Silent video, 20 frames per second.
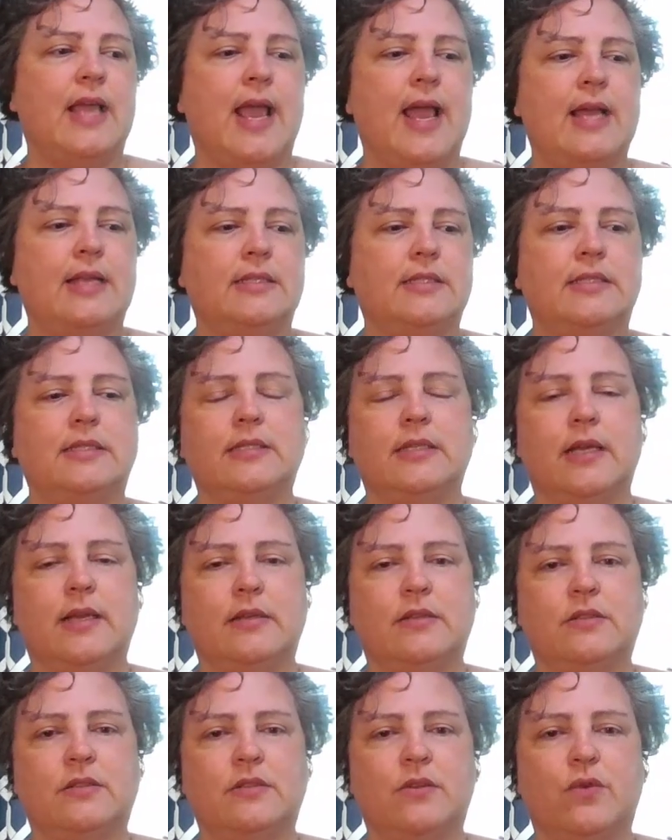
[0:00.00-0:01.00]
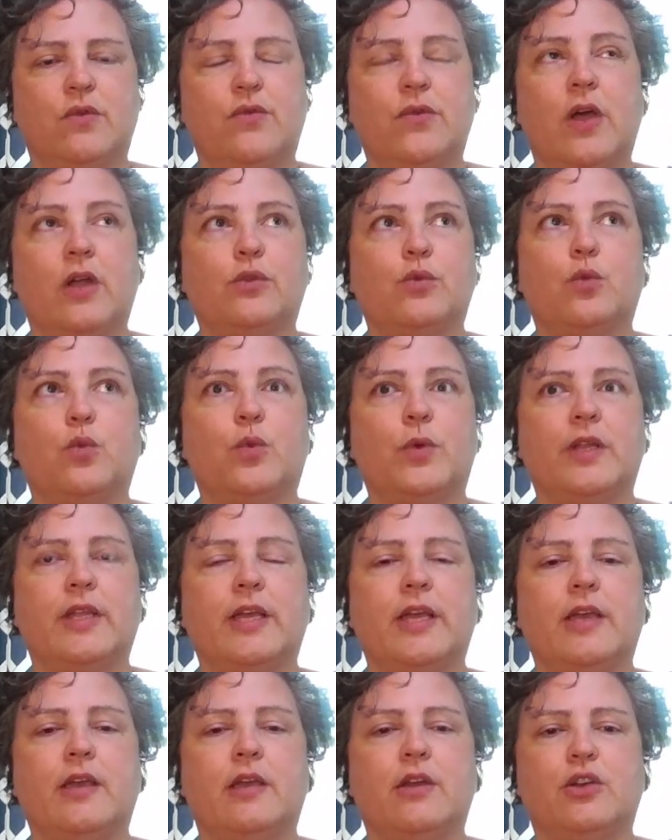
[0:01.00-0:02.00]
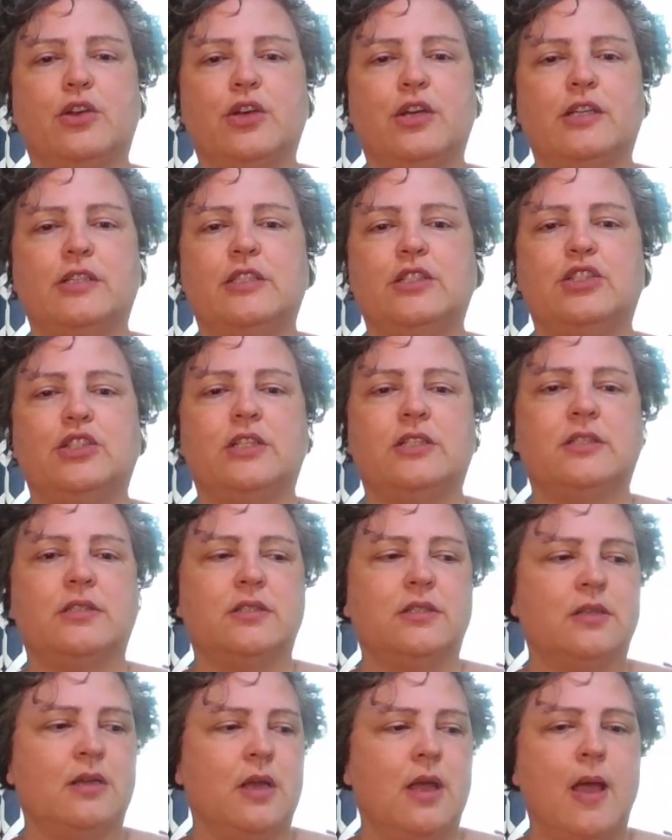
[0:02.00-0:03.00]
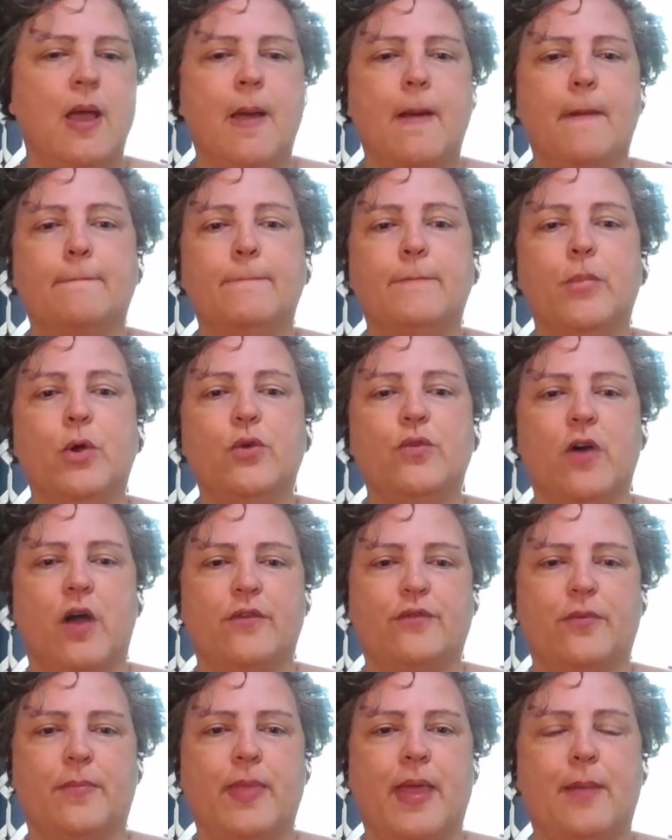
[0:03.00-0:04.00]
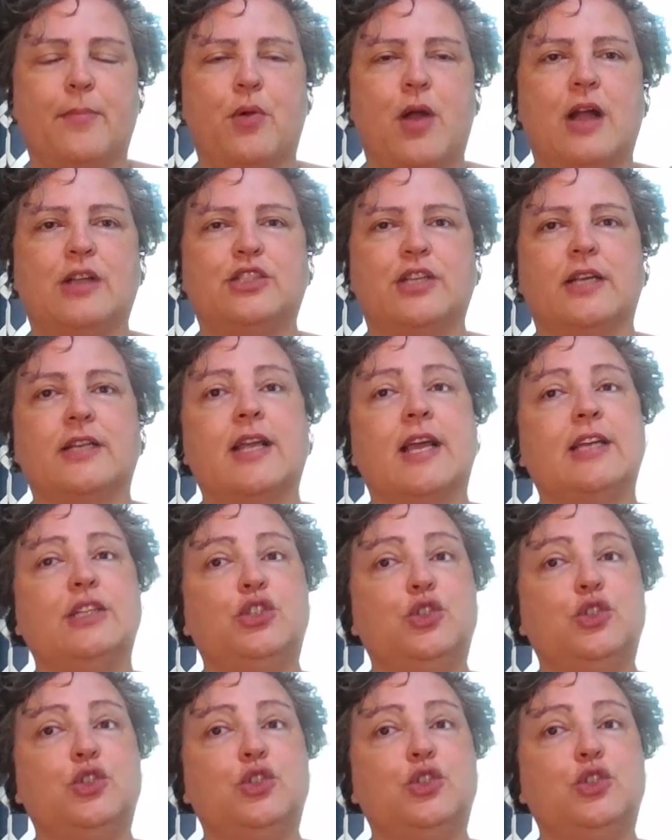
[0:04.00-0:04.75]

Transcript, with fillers: and it felt really good to just move on from that project.